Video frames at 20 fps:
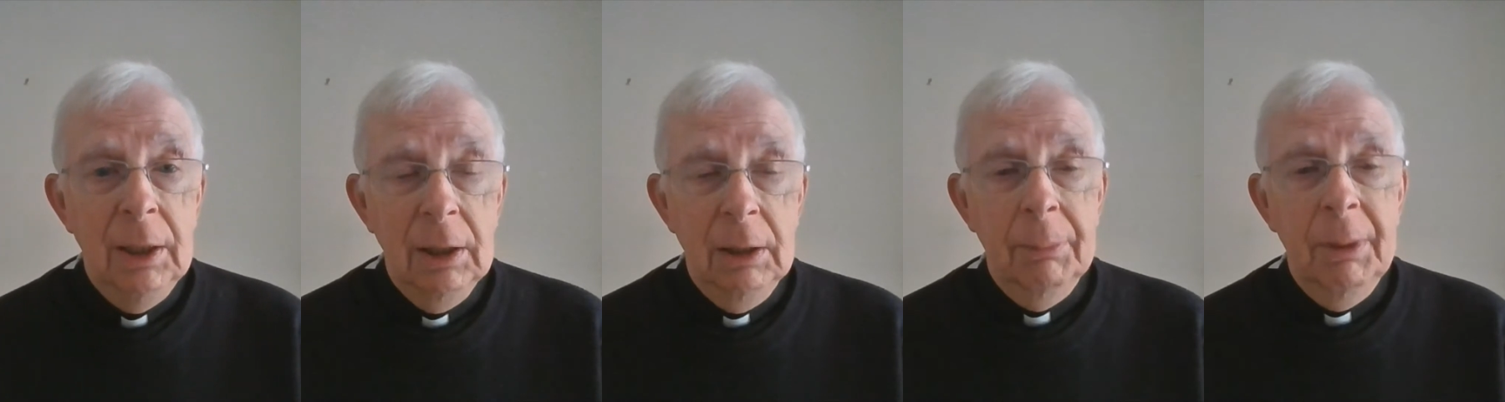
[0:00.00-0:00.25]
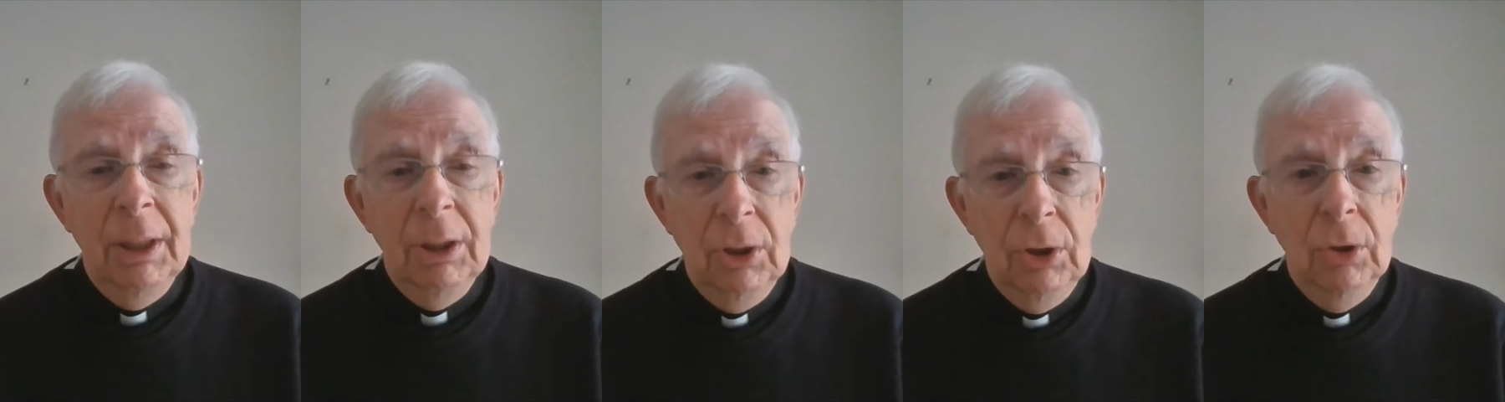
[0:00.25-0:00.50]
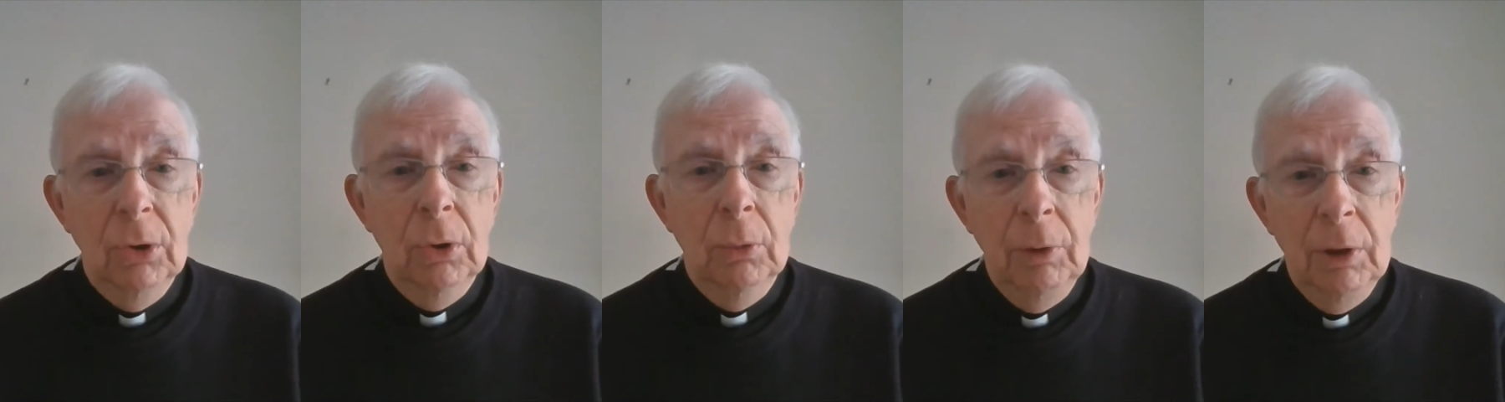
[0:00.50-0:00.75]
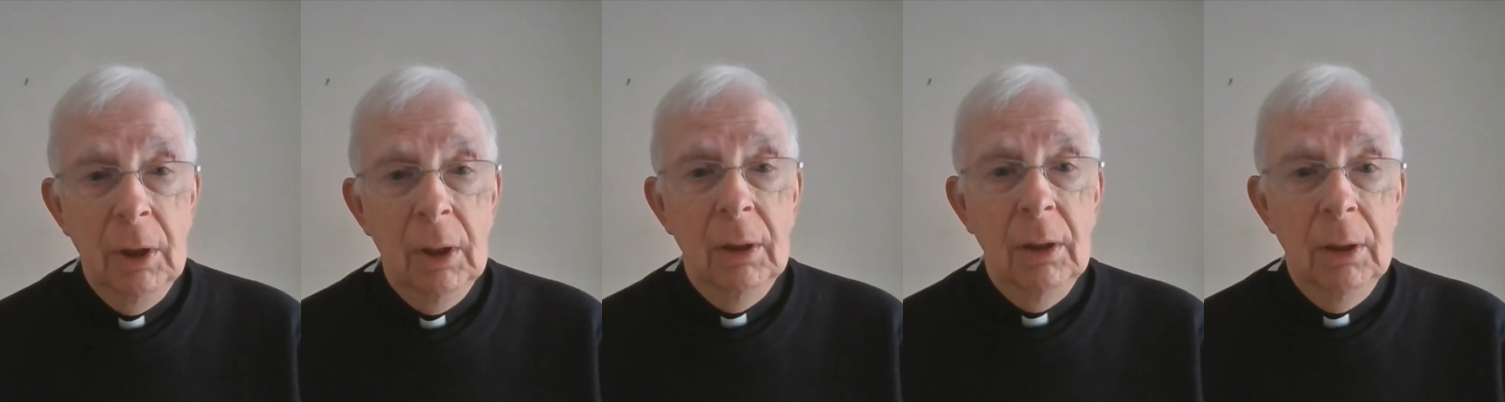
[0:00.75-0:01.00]
to make sure
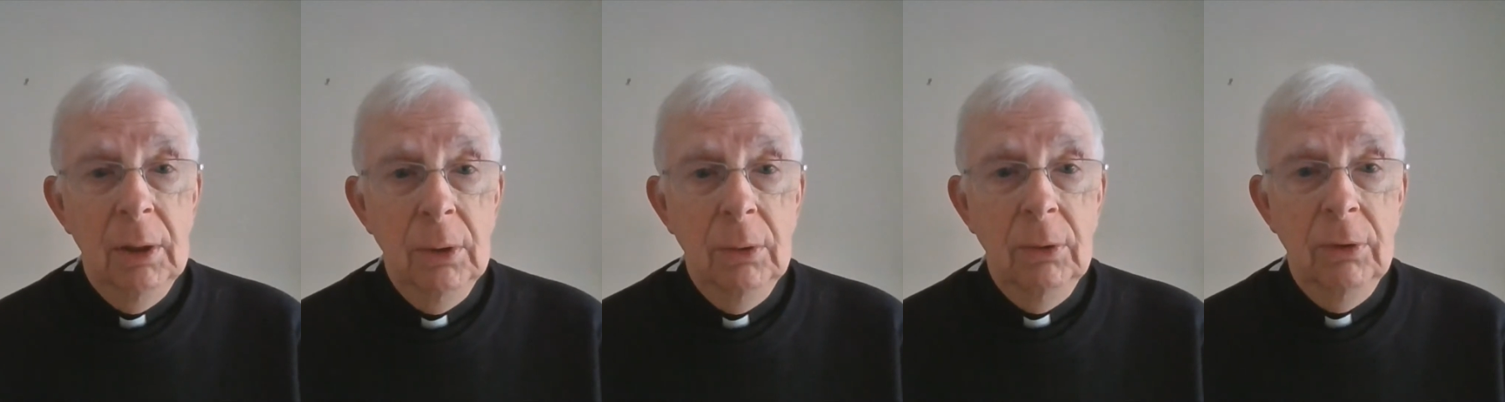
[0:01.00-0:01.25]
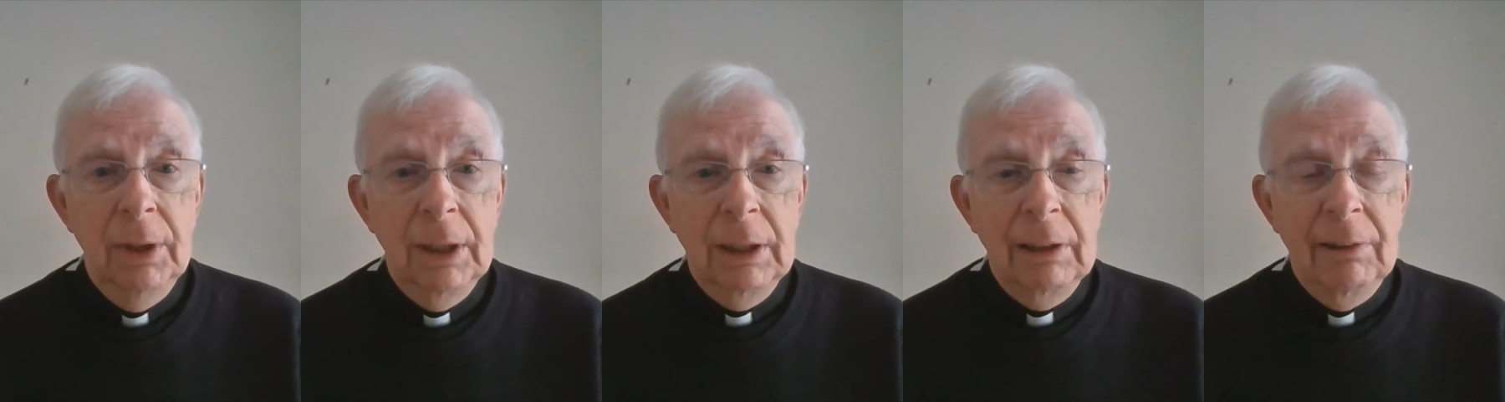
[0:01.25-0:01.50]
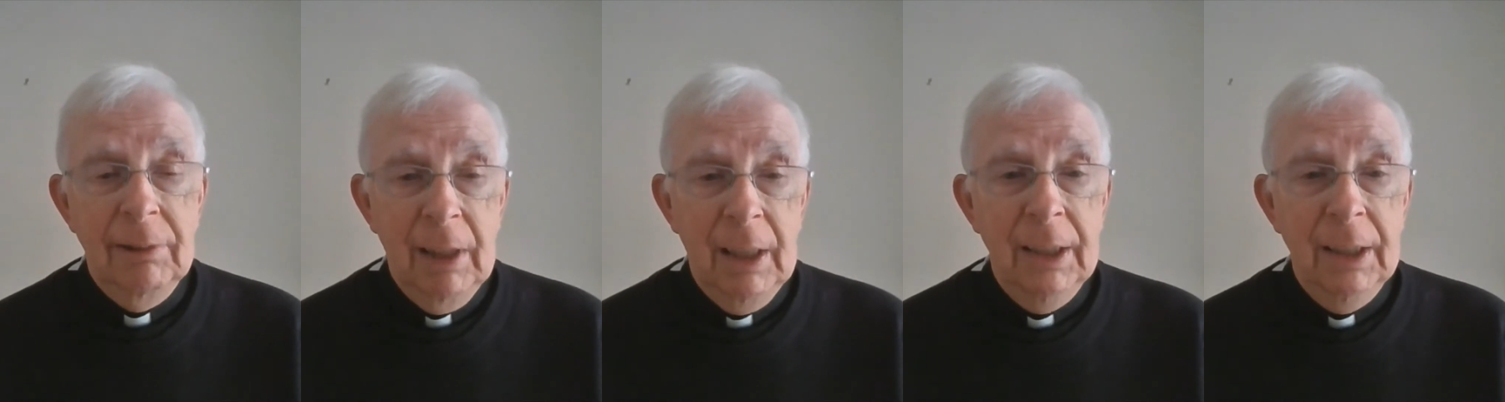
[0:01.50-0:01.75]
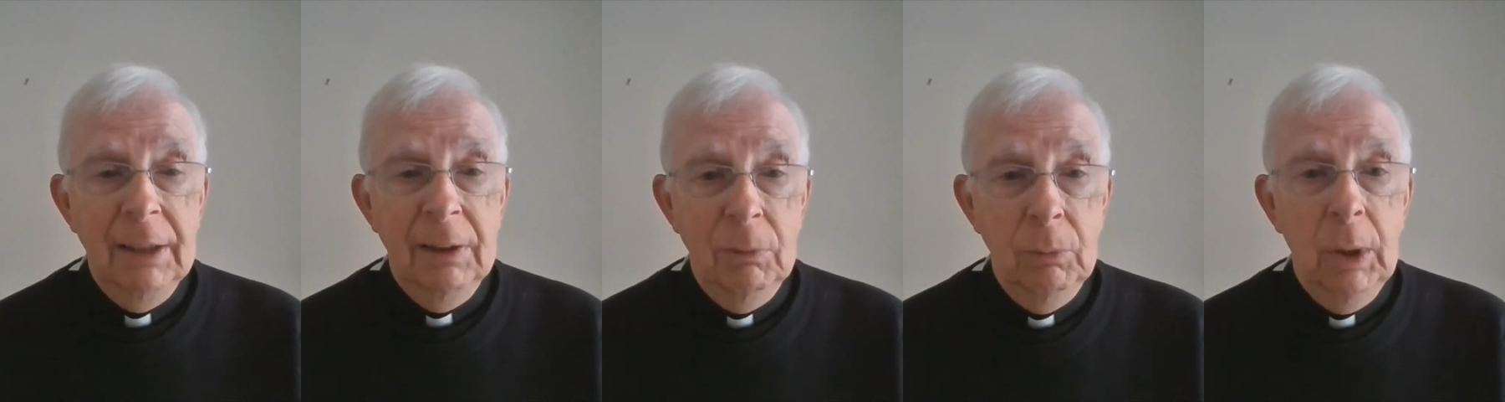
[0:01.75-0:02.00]
we're not losing
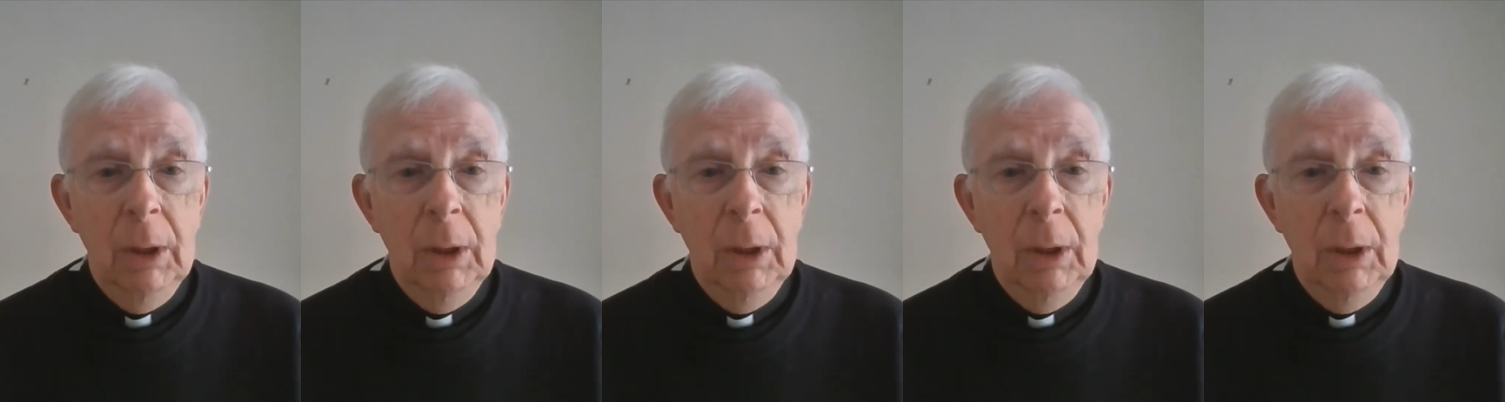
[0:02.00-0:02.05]
sight of